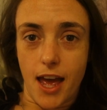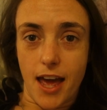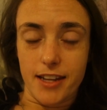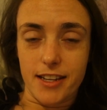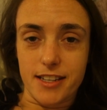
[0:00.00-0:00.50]

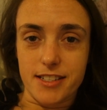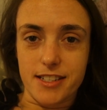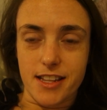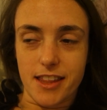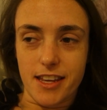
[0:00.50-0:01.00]
and it is
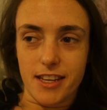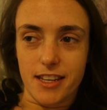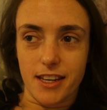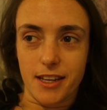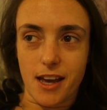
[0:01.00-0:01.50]

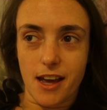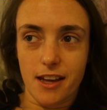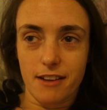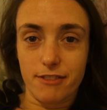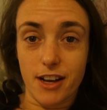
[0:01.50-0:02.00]
the
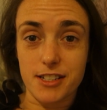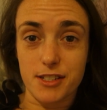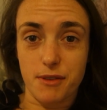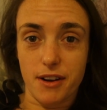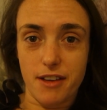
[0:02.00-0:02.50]

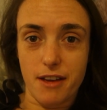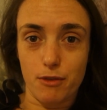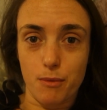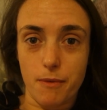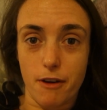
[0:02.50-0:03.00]
fastest run
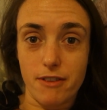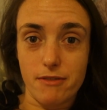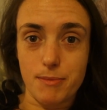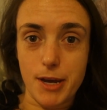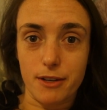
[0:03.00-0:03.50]
I've
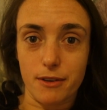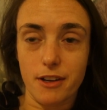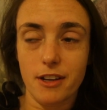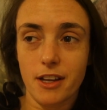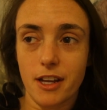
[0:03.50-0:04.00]
ever been on.
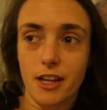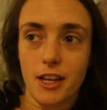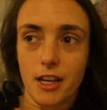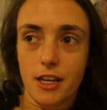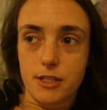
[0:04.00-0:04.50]

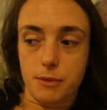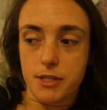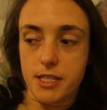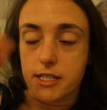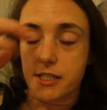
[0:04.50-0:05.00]
So I'm
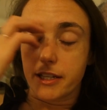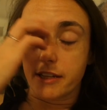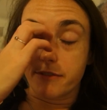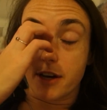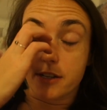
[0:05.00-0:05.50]
consistently
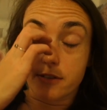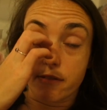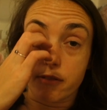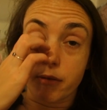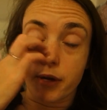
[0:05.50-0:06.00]
getting faster
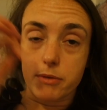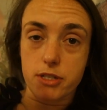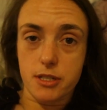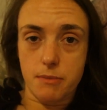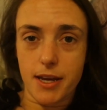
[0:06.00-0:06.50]
every week, which
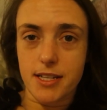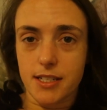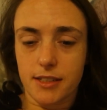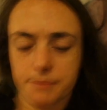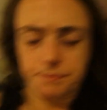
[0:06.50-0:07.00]
is
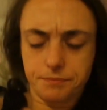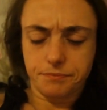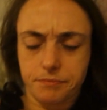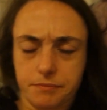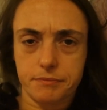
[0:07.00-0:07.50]
amazing.
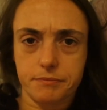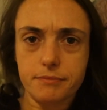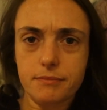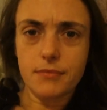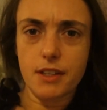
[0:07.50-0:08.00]

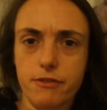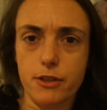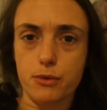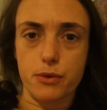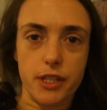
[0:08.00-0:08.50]

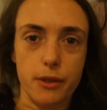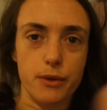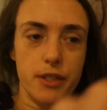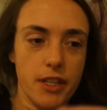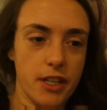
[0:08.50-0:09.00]
Feels really
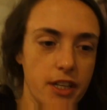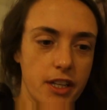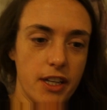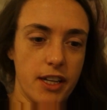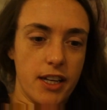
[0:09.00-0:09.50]
good.
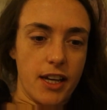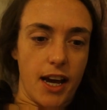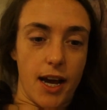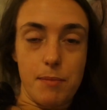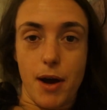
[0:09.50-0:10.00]

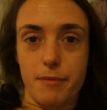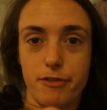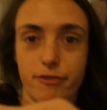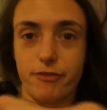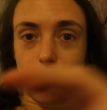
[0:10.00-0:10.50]
I'm
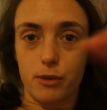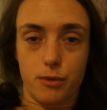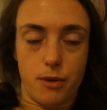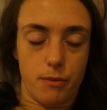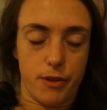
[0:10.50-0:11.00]

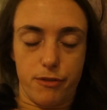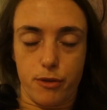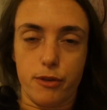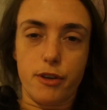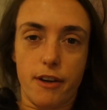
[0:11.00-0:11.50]
filled with
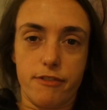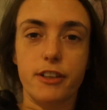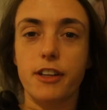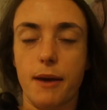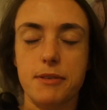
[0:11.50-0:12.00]
food. I
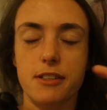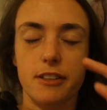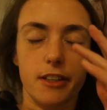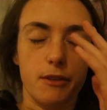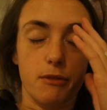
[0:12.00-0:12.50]
feel
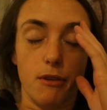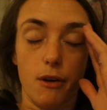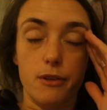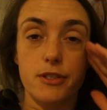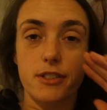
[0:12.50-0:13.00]
absolutely
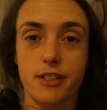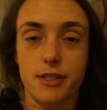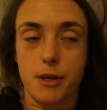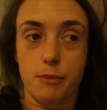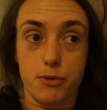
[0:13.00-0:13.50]
gross.
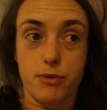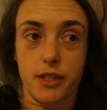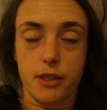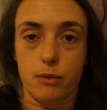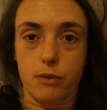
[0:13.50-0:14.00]
It was
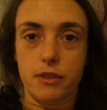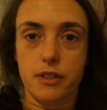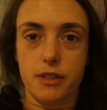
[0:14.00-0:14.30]
really good.